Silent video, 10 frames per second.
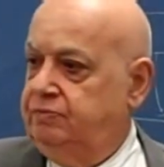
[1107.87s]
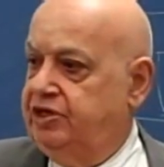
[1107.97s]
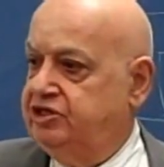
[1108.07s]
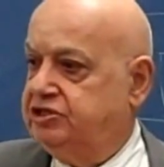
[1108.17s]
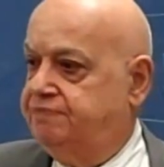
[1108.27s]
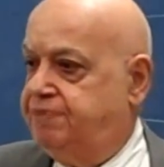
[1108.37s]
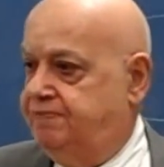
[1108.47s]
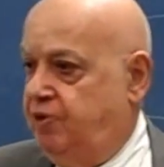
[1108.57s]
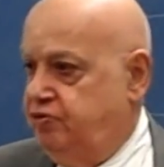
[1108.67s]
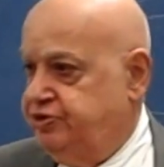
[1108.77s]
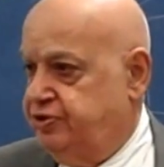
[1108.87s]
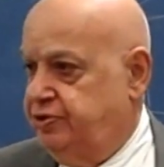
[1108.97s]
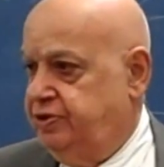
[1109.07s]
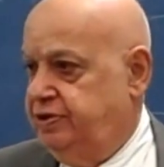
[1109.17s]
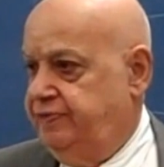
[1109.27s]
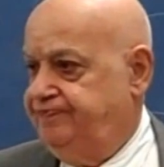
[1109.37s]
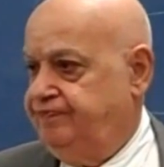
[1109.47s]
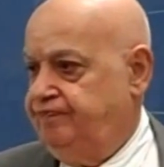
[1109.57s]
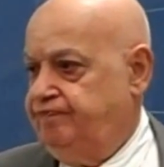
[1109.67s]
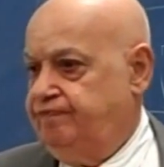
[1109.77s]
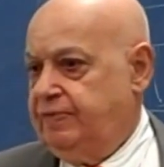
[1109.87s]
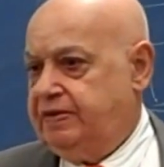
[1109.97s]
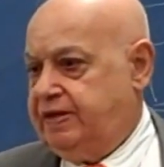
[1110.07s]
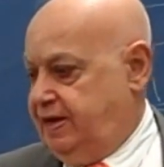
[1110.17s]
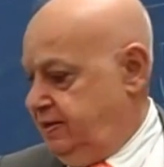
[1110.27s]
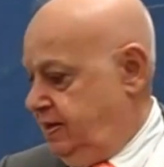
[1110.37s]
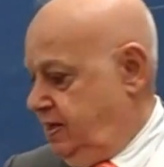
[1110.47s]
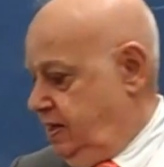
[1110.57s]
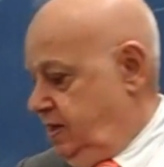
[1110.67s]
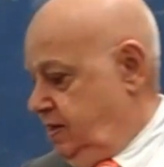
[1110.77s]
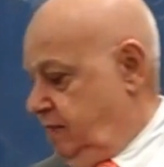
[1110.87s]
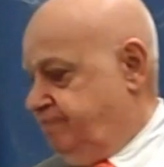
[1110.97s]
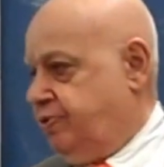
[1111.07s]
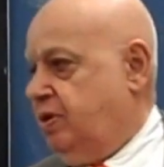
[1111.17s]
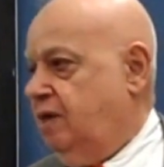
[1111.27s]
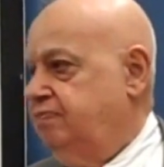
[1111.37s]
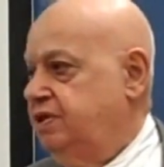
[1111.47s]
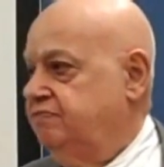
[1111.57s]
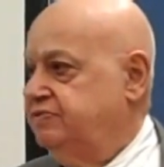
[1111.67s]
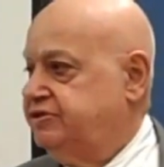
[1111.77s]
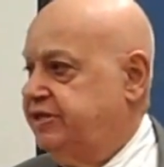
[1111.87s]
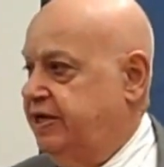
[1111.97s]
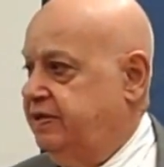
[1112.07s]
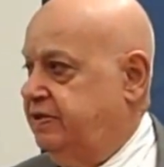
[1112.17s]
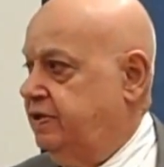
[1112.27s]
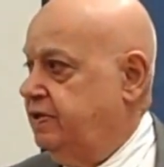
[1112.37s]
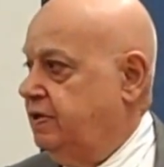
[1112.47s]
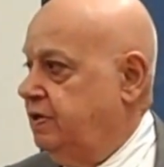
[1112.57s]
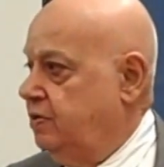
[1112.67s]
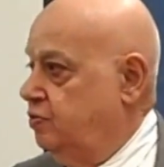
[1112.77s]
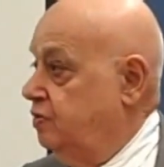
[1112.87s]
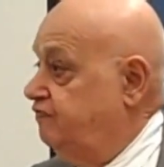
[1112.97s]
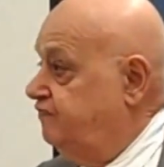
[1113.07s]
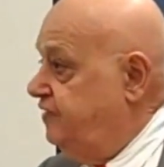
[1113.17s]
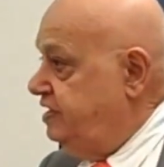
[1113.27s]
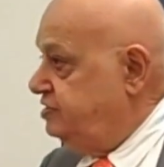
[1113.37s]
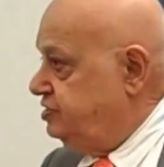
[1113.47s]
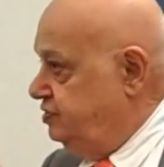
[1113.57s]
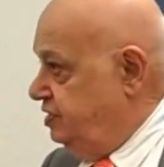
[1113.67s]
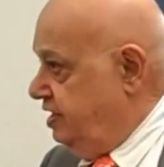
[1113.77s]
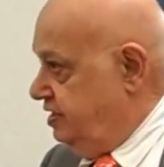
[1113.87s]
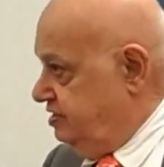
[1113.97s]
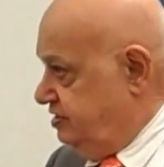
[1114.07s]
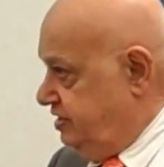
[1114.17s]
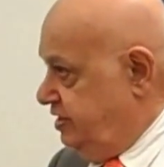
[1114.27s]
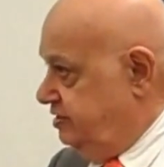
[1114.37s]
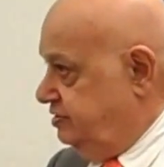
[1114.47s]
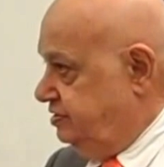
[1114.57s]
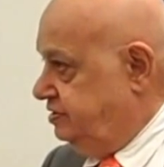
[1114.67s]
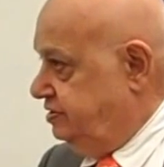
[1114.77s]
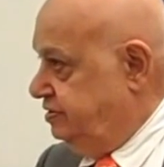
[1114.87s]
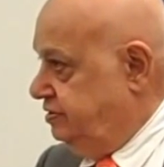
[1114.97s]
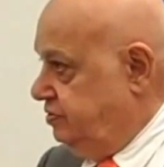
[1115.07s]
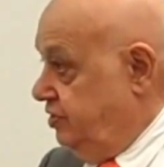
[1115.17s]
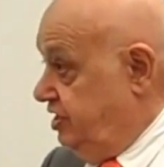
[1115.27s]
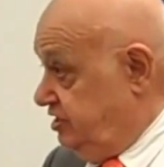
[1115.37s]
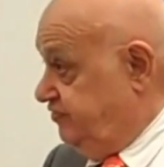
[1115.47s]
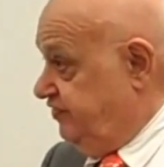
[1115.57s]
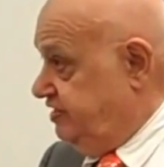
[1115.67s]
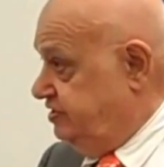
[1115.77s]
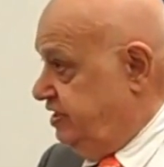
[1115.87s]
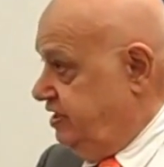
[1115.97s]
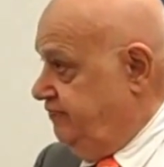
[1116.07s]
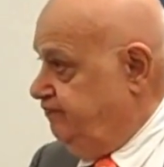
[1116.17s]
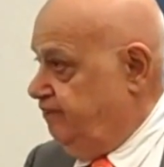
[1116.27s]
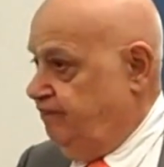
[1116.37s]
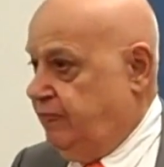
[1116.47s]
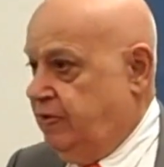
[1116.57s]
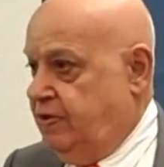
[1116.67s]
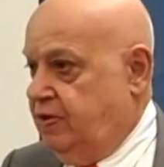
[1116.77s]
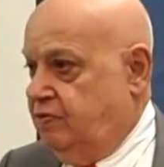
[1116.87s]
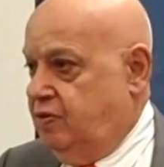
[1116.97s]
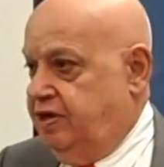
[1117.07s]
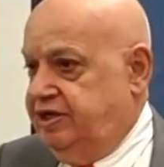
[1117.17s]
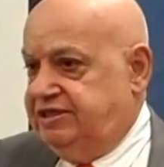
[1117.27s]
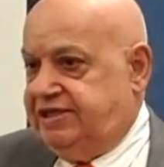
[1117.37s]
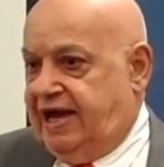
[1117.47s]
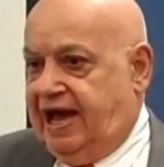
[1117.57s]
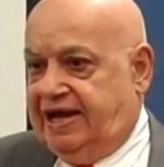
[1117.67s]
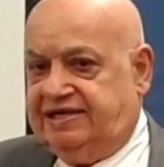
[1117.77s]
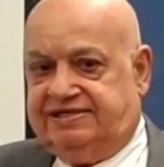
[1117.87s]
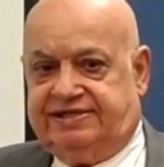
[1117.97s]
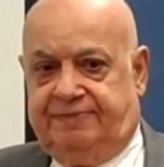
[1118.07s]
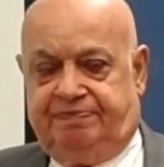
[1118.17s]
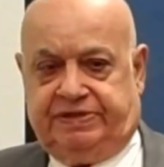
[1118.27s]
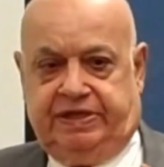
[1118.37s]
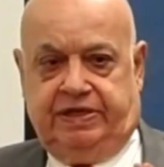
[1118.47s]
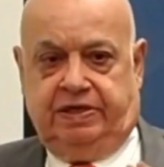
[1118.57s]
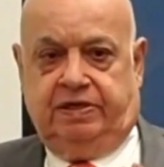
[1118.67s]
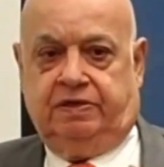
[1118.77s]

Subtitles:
but is a proposal that the problems that will face the United States, or is facing, one is accepting